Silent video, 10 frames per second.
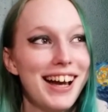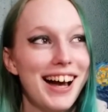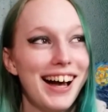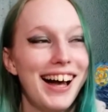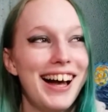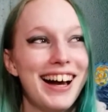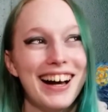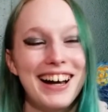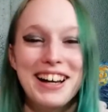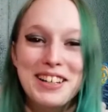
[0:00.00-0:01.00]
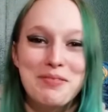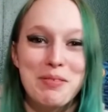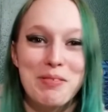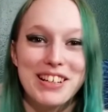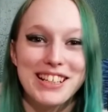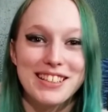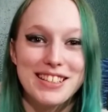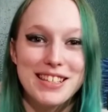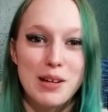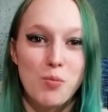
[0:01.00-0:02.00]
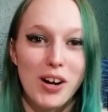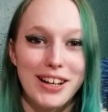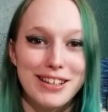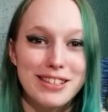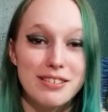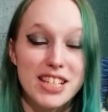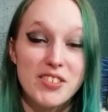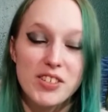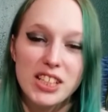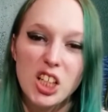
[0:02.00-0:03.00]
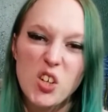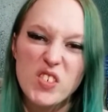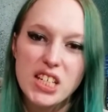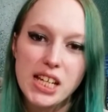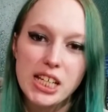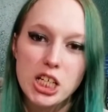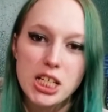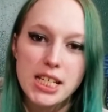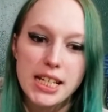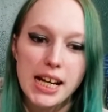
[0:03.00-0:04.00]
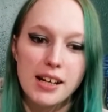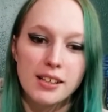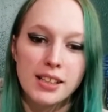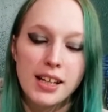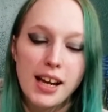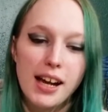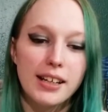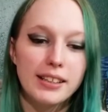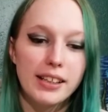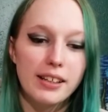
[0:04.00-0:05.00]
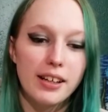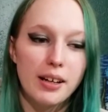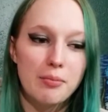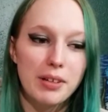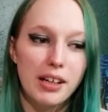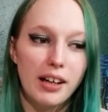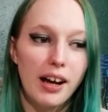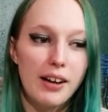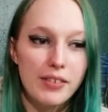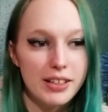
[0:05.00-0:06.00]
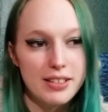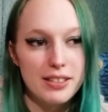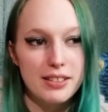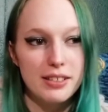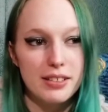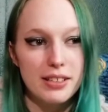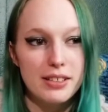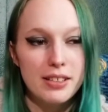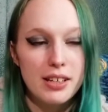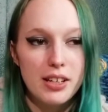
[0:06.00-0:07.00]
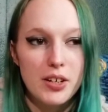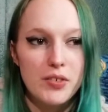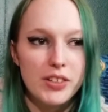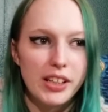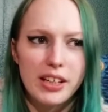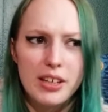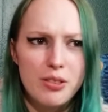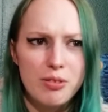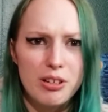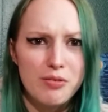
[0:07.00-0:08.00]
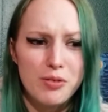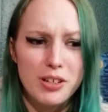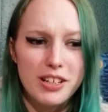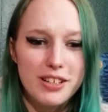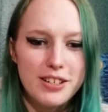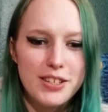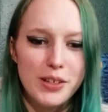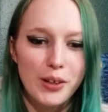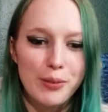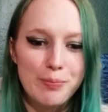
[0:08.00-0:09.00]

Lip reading: I've been working on the same YA series for a little over 10 years now, and then a high fantasy series for like 3 or 4 years, so